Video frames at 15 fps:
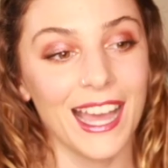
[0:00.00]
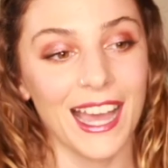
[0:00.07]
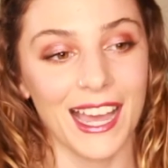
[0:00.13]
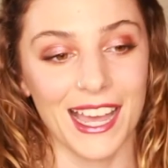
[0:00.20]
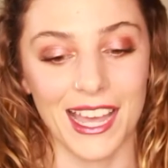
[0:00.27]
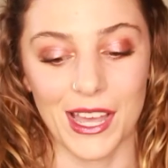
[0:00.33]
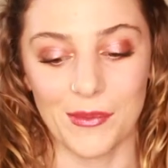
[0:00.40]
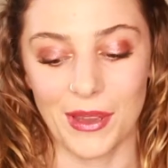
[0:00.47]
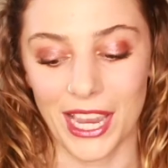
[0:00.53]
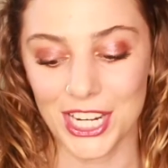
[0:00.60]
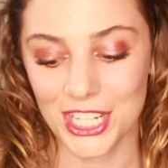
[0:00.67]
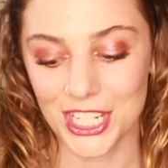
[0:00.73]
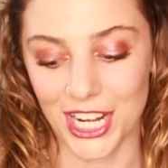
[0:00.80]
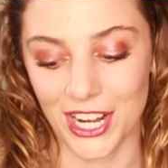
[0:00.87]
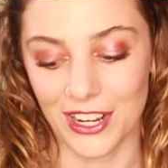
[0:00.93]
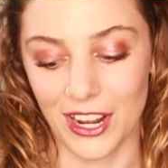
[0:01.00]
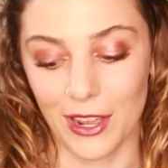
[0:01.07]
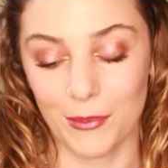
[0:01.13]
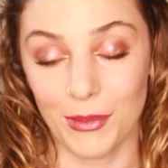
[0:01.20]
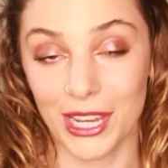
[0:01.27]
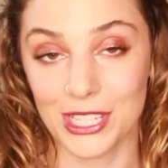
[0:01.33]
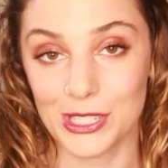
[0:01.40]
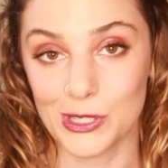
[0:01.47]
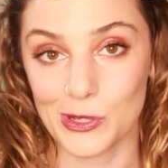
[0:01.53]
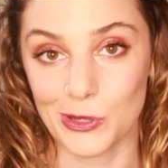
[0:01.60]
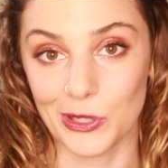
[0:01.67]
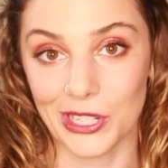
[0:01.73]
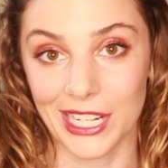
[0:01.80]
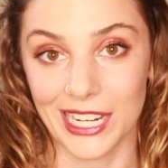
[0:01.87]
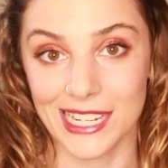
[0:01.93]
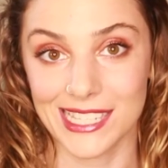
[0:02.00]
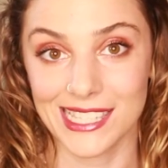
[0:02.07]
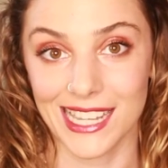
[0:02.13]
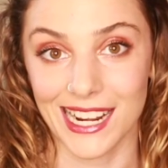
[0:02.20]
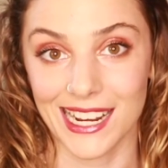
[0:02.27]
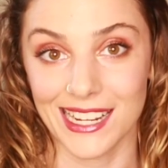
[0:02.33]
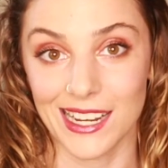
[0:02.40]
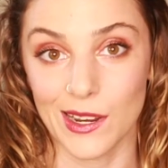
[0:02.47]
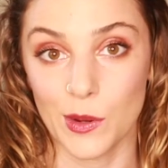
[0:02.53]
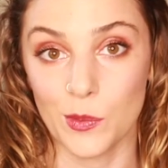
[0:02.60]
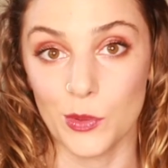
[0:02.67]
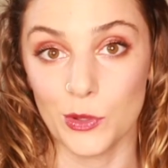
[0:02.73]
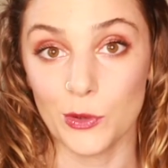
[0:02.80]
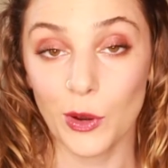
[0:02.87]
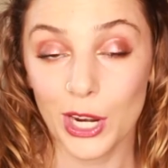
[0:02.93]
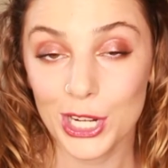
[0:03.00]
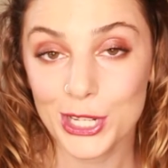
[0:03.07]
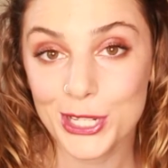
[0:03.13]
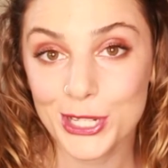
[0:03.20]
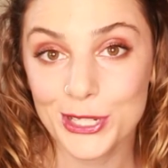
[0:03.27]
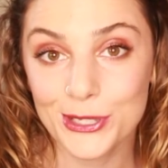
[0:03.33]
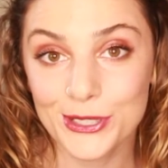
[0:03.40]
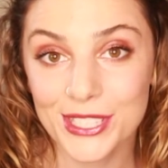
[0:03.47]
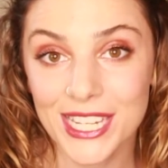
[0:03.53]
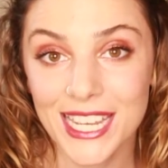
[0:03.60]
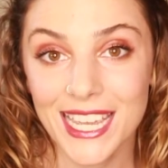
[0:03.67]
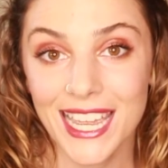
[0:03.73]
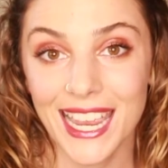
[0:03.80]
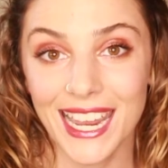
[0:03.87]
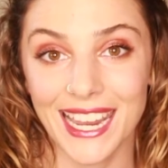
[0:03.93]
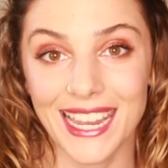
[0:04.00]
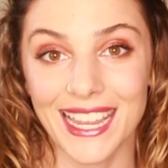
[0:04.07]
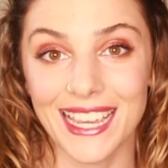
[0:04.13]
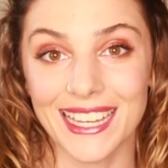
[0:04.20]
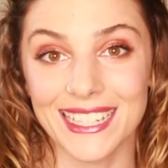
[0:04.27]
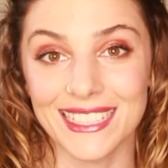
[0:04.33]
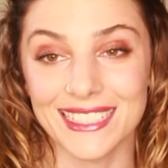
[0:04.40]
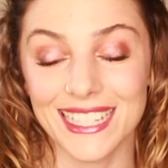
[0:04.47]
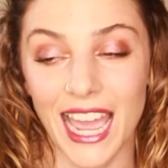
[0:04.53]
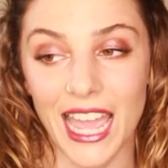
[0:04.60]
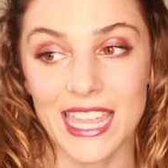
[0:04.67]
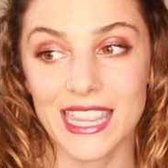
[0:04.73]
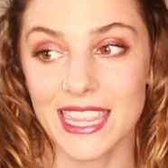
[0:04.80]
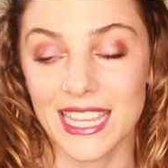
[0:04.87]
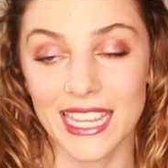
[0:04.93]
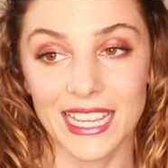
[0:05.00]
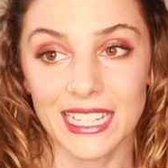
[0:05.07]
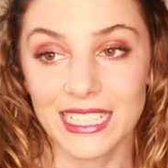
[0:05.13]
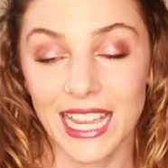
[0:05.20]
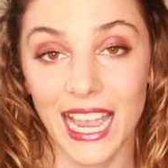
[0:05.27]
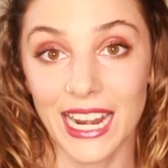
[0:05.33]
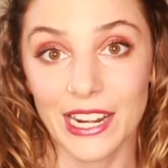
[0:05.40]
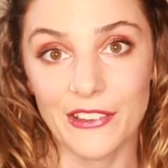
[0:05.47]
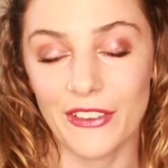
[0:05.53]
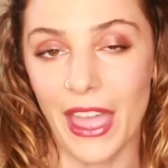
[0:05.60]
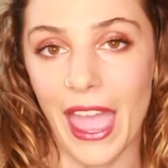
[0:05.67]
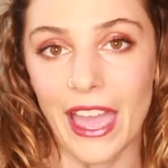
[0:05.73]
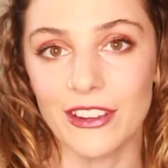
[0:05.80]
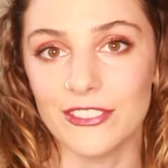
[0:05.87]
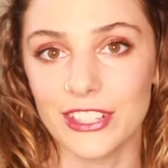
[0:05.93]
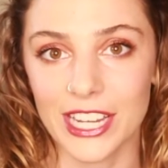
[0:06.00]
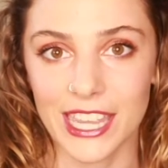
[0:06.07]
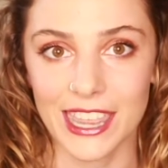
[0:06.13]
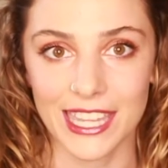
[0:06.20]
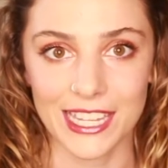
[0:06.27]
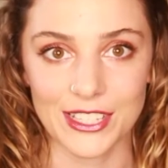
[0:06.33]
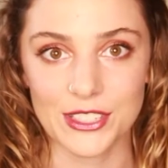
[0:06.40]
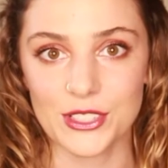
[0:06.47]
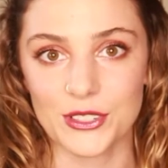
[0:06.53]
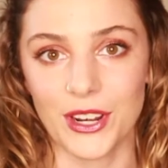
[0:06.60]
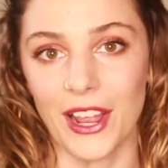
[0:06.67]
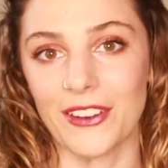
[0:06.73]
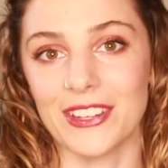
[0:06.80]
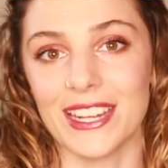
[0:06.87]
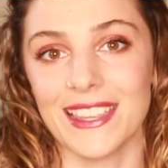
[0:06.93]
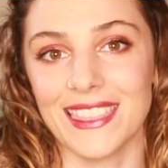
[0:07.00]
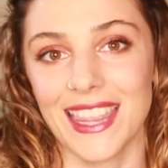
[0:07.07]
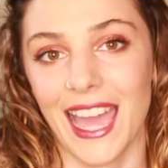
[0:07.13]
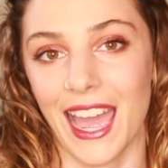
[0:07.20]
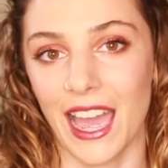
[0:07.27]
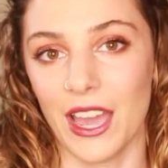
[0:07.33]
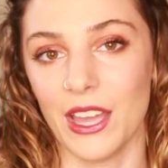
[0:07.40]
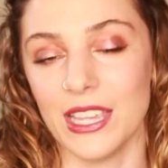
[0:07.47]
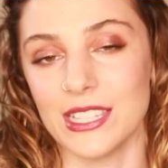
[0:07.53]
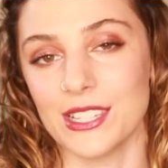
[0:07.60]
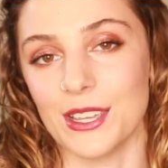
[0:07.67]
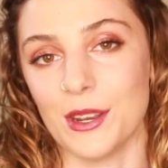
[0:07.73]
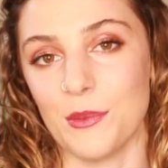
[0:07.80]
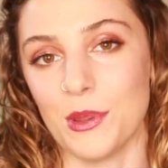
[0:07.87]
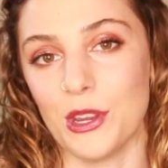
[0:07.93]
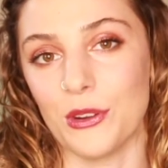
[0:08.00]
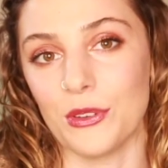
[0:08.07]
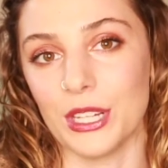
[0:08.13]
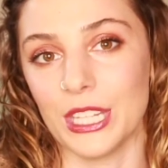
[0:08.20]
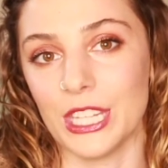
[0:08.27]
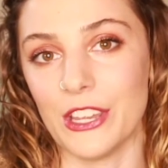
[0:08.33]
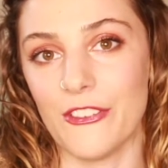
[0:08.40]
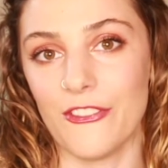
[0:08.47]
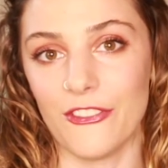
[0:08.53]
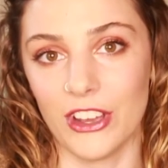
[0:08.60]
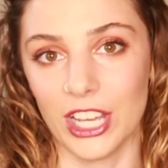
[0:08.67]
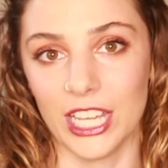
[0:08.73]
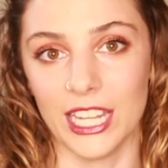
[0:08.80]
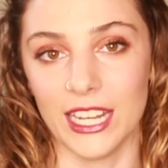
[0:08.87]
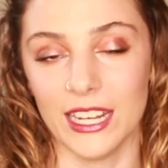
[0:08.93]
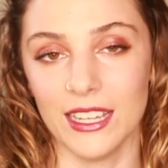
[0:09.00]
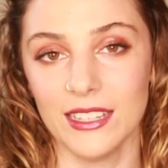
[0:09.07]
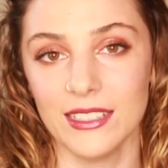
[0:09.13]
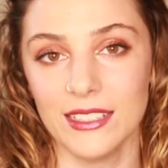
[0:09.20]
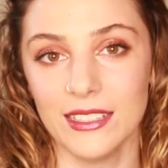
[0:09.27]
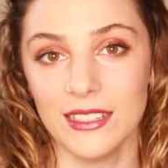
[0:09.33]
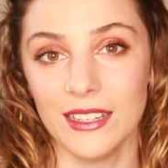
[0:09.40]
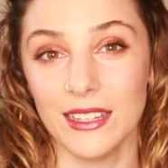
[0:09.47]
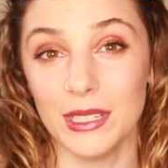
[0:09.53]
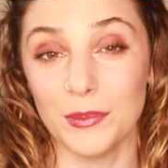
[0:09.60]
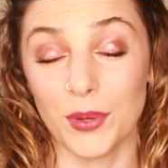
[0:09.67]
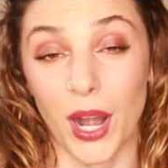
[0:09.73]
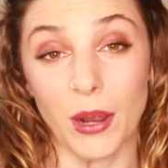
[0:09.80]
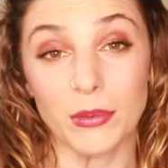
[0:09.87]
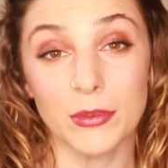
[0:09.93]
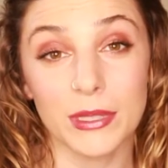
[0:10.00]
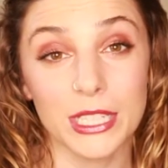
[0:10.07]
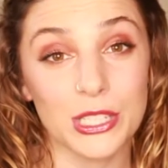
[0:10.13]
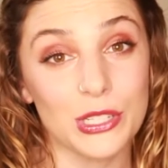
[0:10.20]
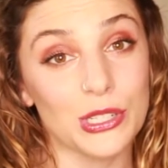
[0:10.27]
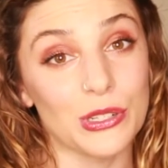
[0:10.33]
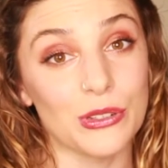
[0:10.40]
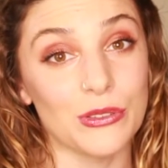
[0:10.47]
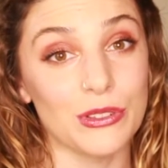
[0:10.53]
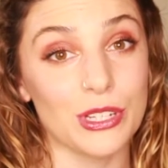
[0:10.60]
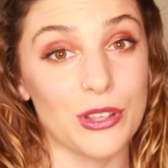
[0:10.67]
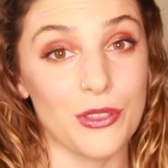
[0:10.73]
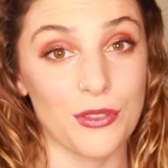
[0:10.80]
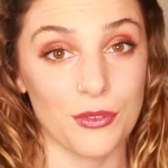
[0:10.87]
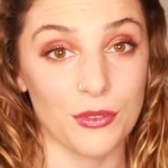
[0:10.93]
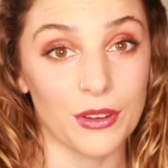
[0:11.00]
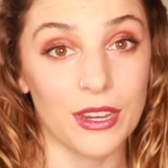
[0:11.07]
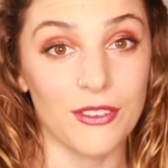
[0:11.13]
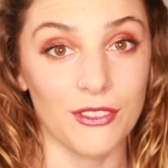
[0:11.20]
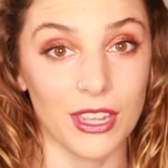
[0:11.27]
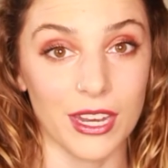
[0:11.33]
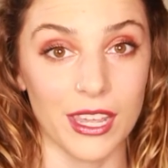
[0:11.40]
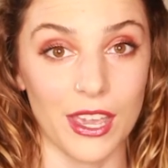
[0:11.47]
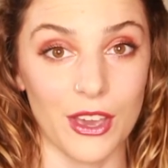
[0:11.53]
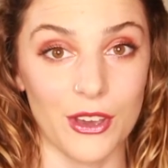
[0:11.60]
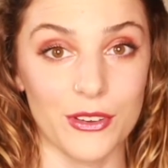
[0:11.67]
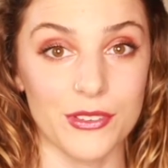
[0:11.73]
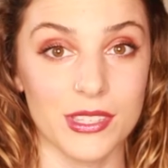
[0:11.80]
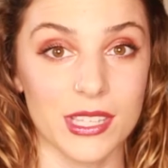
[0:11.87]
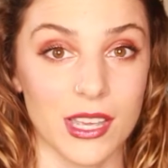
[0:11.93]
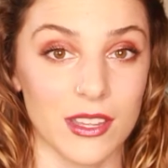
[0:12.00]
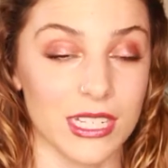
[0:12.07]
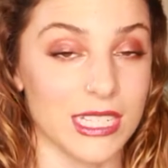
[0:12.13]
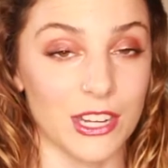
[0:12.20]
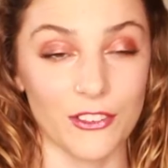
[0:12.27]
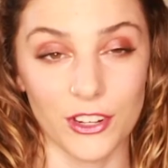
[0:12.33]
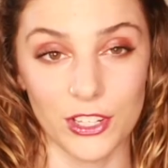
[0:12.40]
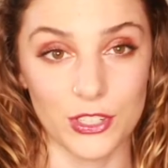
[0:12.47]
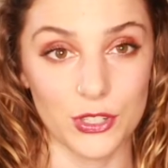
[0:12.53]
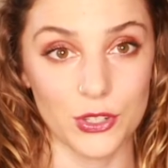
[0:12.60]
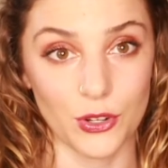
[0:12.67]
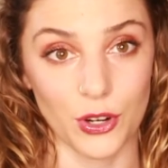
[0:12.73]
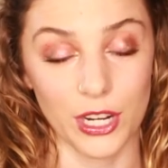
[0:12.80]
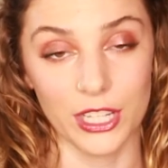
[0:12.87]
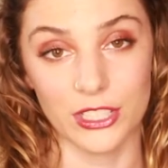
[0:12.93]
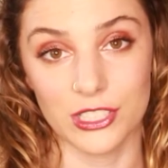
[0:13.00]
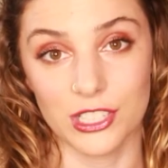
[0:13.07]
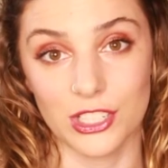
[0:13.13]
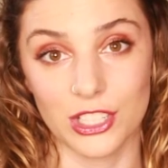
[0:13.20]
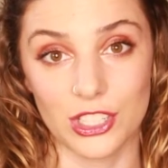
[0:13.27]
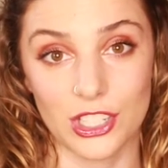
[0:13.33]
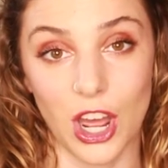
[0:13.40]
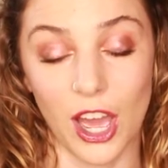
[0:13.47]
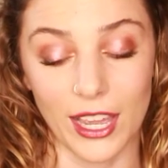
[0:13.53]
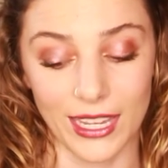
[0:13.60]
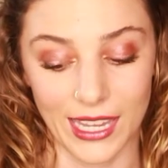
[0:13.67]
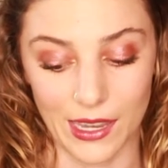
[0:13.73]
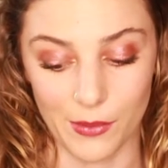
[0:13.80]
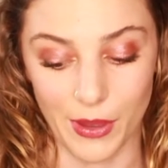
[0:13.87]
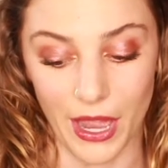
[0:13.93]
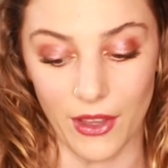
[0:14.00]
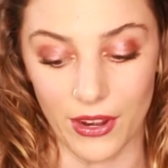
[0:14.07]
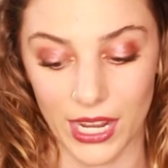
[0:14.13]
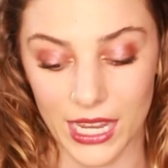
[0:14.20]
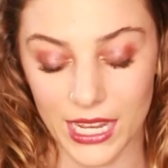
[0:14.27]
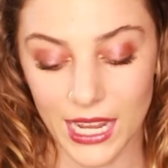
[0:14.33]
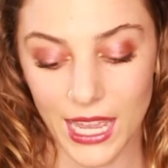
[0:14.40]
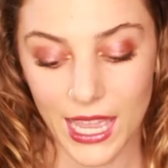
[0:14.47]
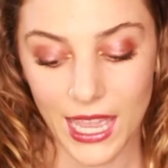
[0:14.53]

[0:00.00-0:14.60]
I shared on my stories that I did a boudoir shoot, and I think kind of everything surrounding that is gonna be a really fun, probably 2 to 3 videos, different tutorials, and just talking about it.